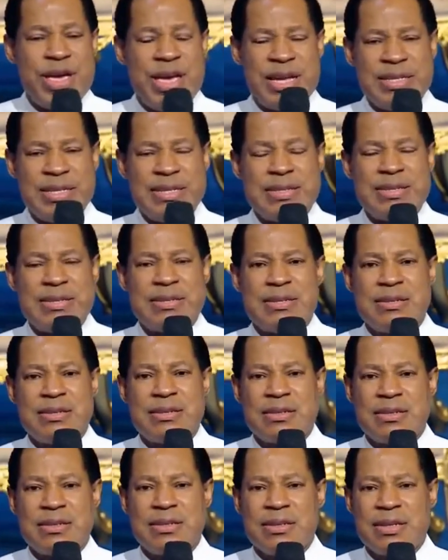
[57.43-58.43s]

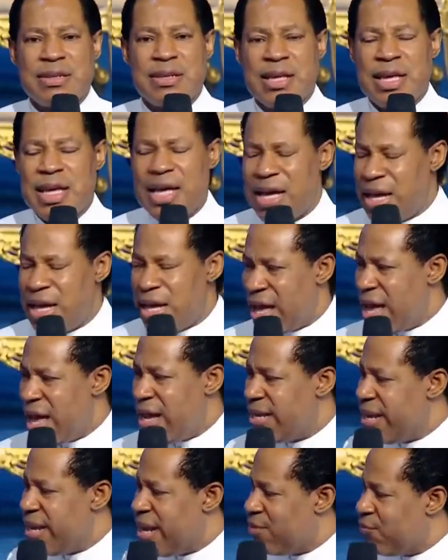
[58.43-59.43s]
buoyant
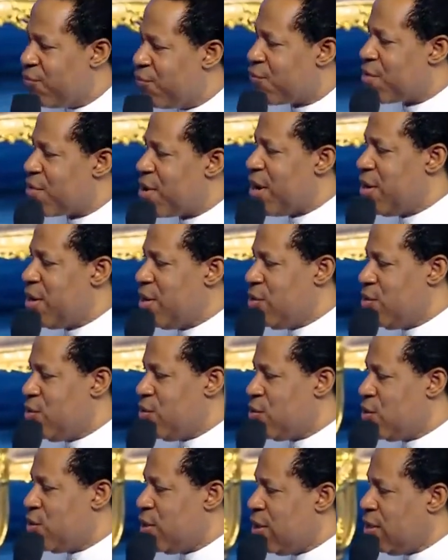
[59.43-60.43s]
and they have
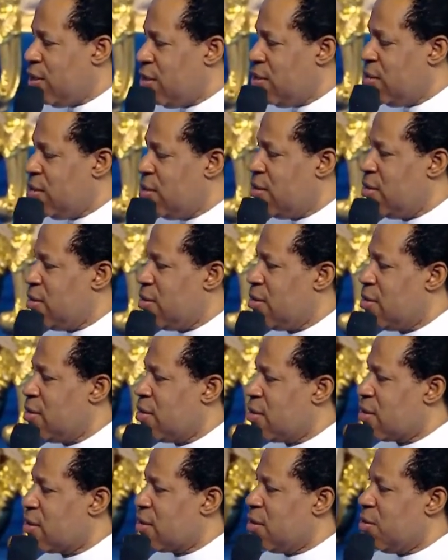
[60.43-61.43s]
friends
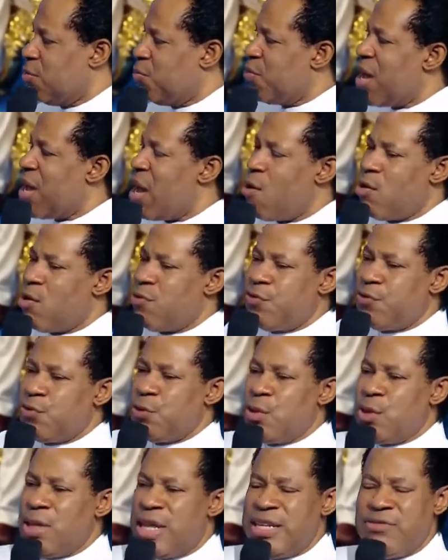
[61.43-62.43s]
in
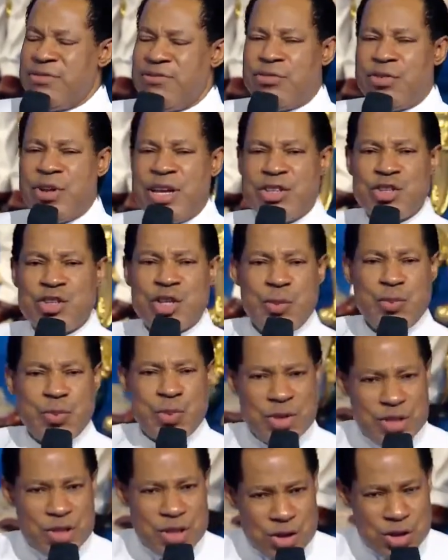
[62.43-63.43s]
powerful and
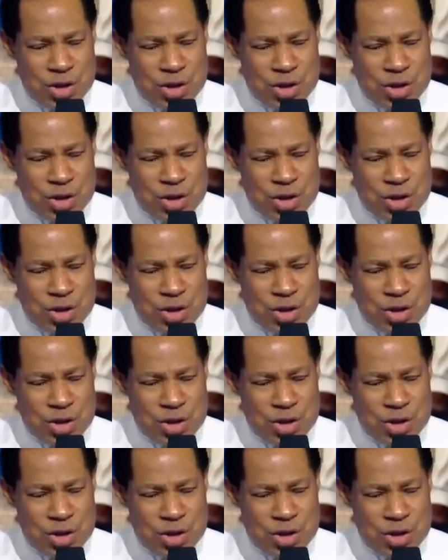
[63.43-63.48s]
influential